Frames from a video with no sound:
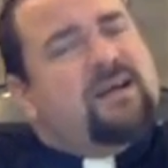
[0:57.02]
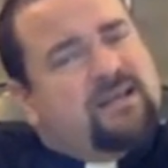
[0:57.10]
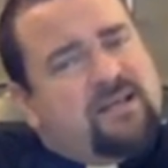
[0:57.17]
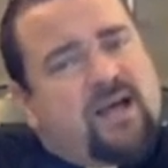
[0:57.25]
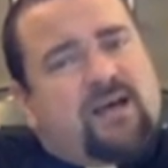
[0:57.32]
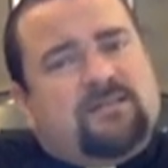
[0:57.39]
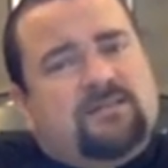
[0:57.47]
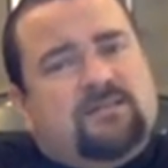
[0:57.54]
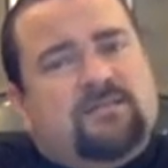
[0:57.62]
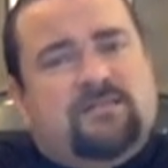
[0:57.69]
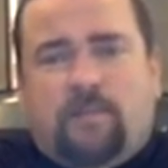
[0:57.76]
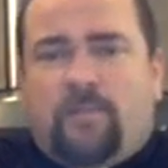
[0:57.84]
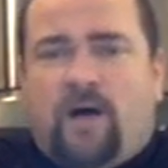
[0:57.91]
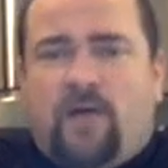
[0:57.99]
Yes,
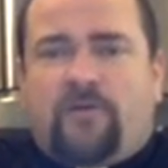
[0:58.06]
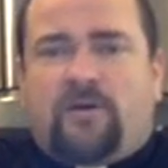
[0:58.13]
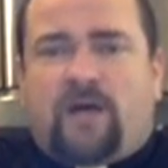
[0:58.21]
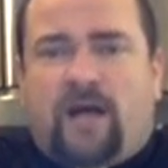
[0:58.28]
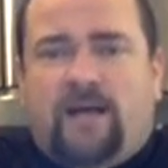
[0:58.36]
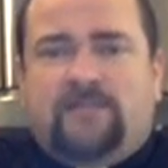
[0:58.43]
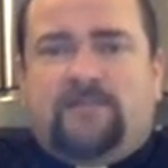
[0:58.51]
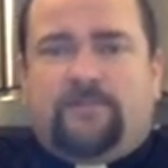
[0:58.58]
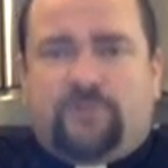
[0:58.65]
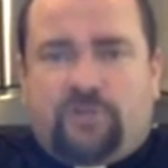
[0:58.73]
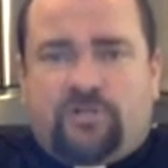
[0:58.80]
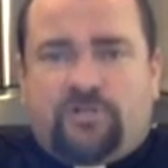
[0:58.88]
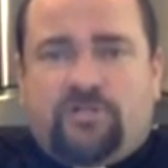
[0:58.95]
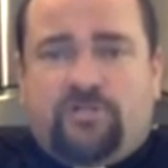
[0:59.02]
some other kinds of
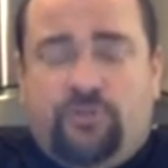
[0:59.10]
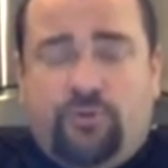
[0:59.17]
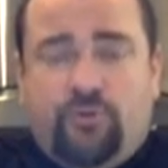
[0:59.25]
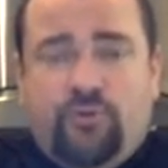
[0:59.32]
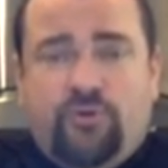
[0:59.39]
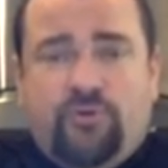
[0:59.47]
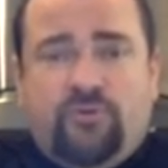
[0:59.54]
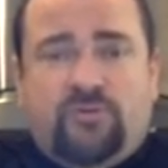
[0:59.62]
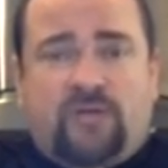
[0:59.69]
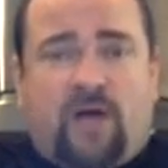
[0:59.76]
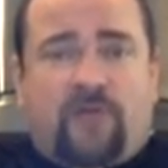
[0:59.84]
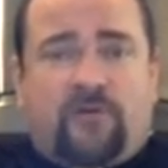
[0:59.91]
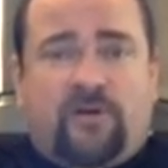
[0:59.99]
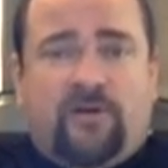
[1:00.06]
churches do use
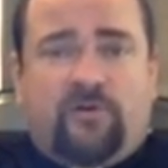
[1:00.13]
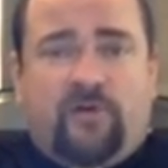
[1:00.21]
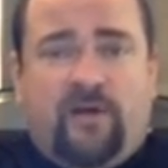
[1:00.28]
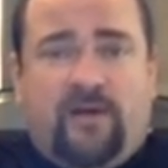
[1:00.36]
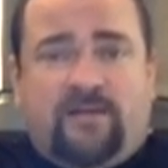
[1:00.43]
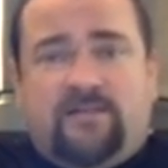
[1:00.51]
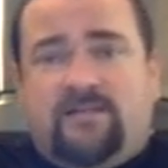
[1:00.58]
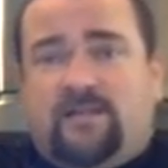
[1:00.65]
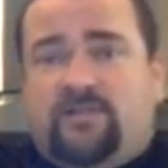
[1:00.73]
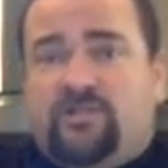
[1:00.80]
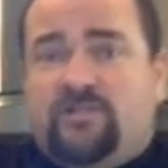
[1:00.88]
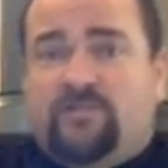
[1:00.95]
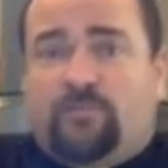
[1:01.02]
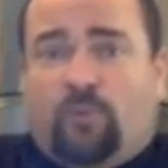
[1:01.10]
other ingredients such
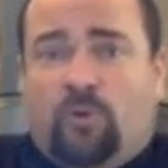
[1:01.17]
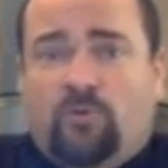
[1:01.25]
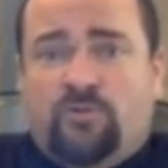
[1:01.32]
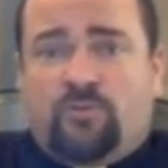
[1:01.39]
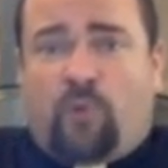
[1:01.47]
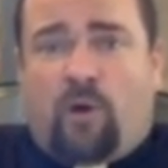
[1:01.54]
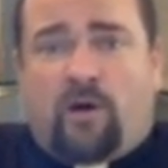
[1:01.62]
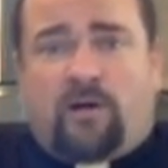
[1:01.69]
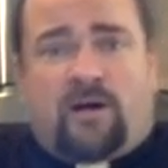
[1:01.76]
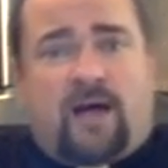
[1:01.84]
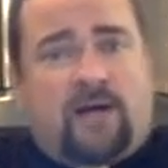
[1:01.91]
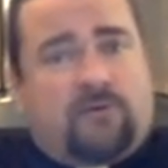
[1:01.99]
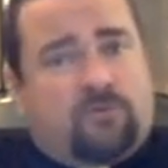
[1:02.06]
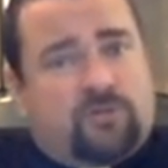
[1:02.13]
as rose water
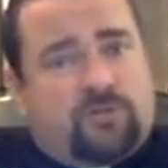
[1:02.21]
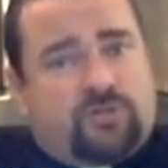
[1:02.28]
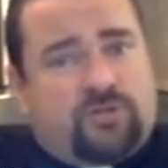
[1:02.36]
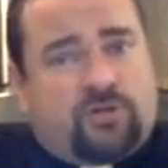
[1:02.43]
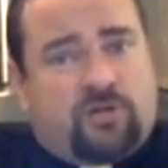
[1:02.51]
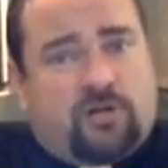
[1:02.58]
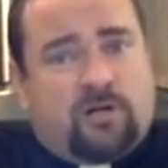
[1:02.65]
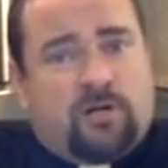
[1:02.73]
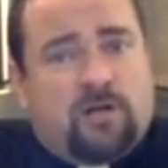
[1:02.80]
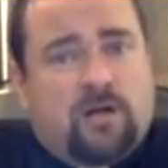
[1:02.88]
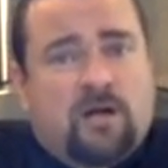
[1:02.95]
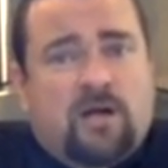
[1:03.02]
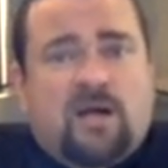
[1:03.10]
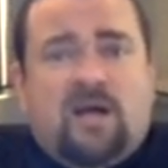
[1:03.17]
and or sugar,
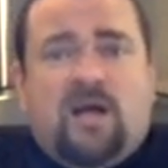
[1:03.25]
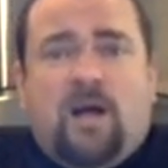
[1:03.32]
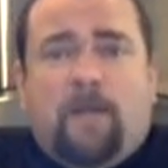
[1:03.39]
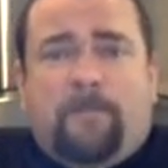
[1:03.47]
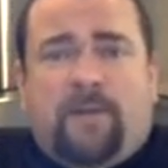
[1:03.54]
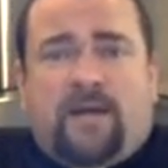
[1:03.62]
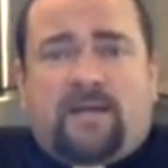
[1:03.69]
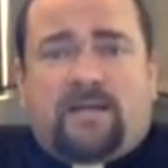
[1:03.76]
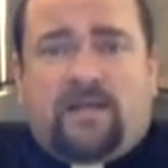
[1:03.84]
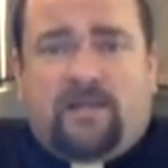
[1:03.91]
but in